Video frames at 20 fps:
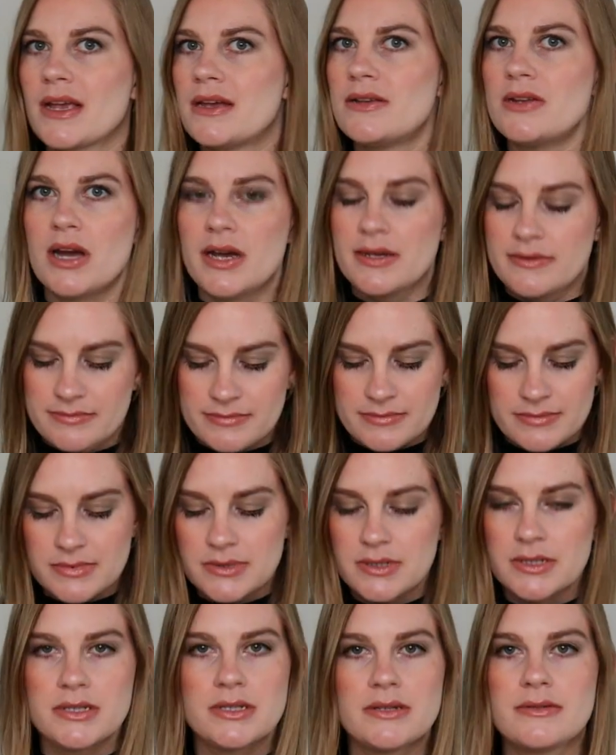No,
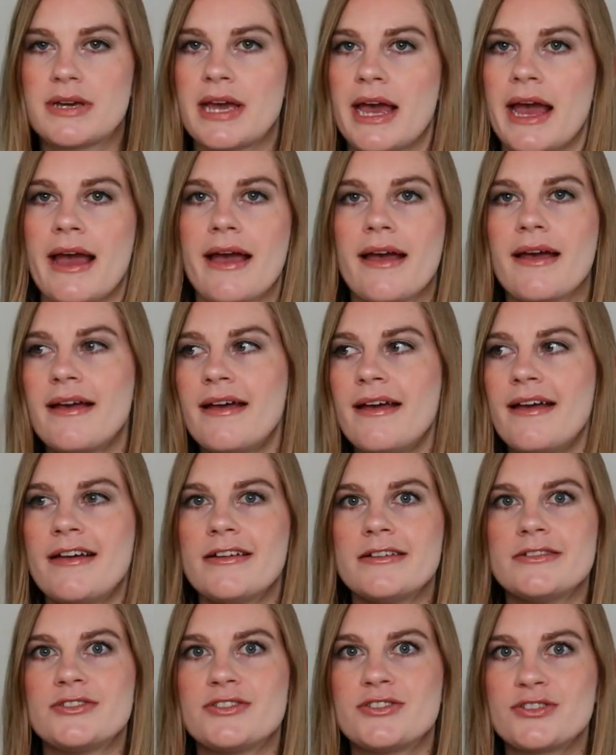you get
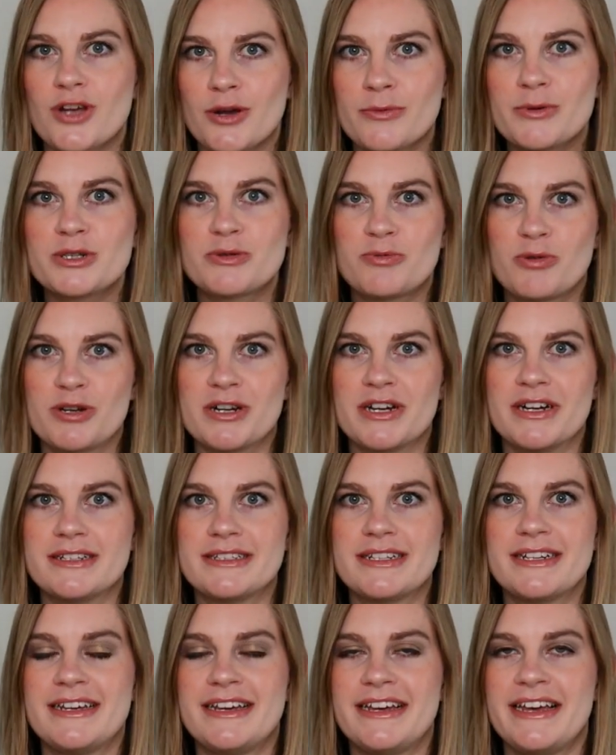so much
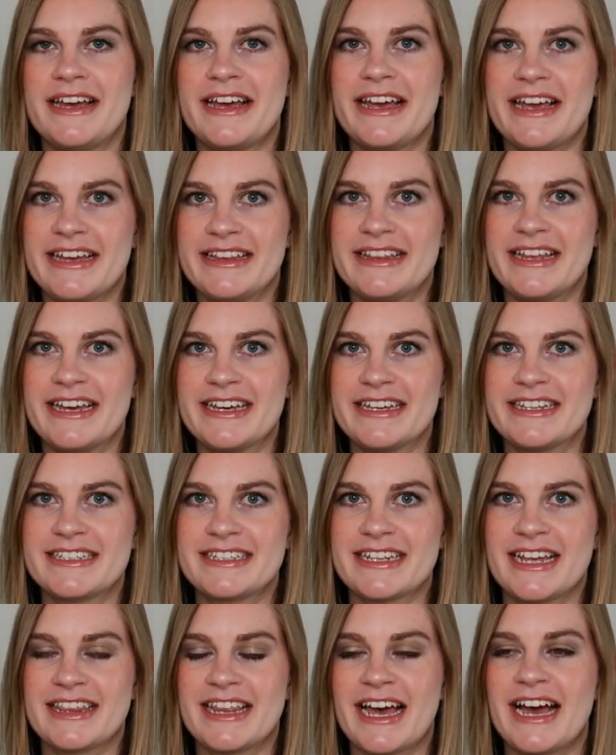product in this
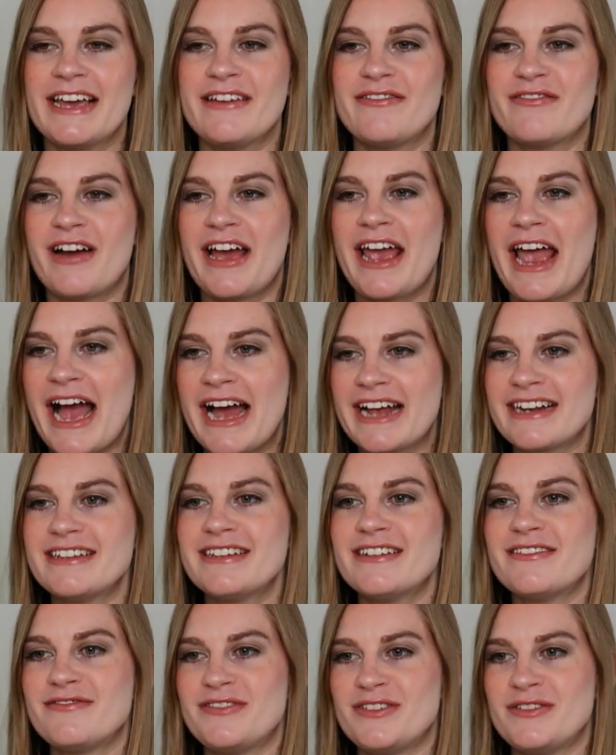that if I
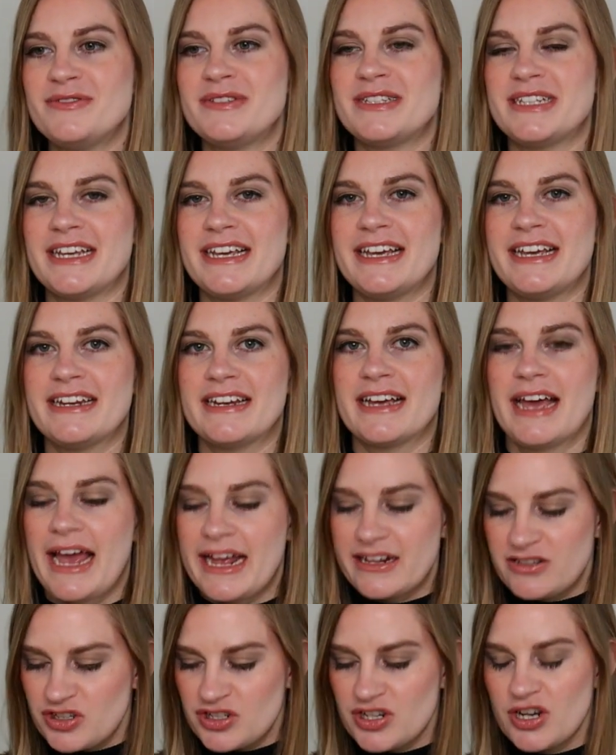hadn't have used it in a
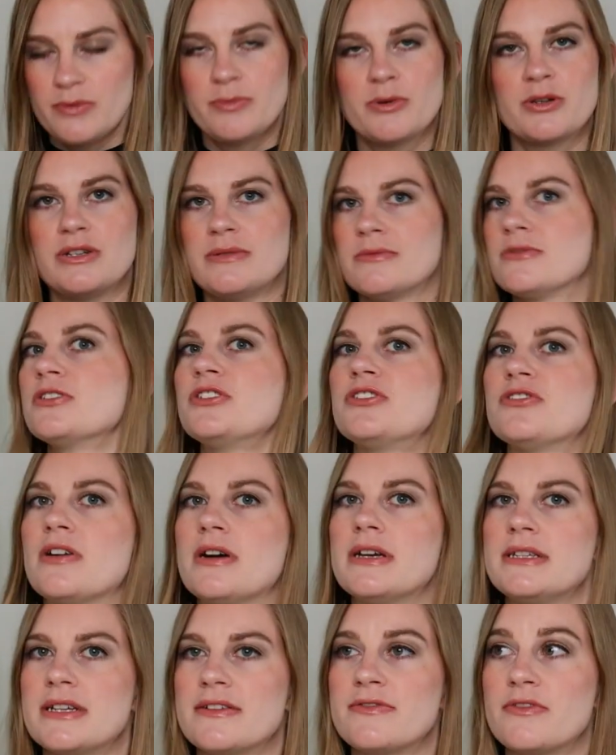head to toe body
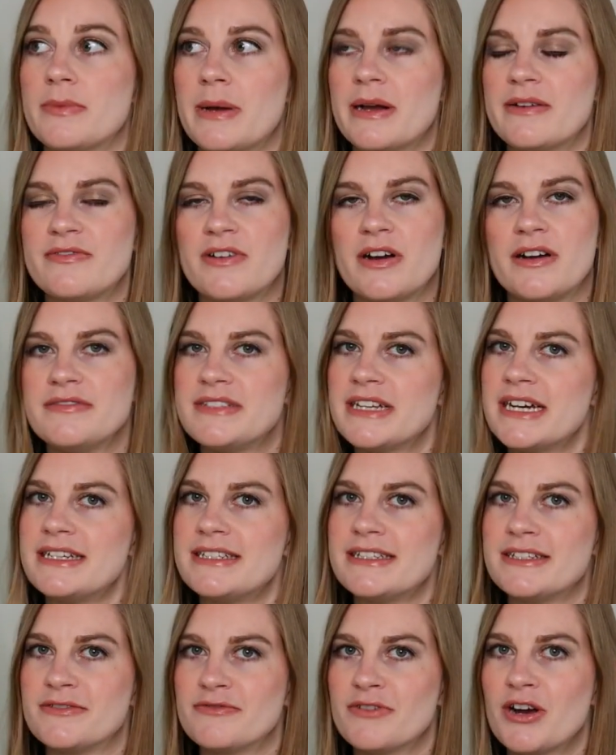moisturiser for about five
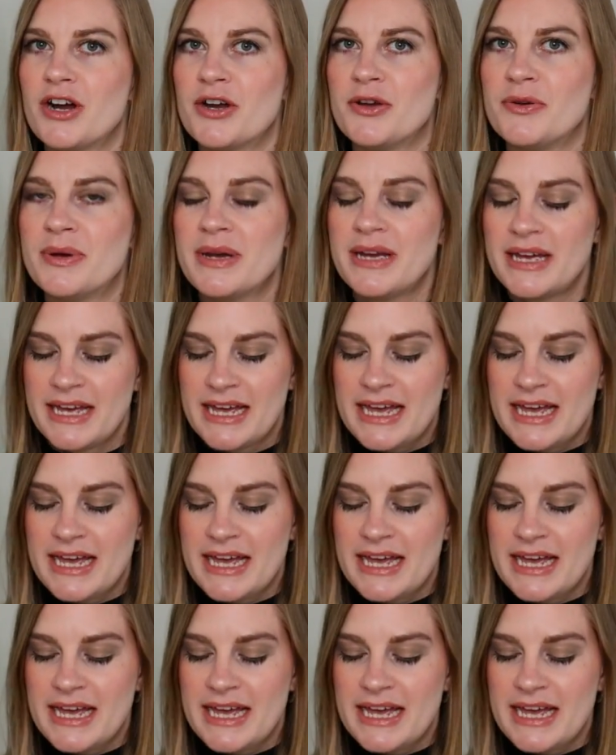days in a row,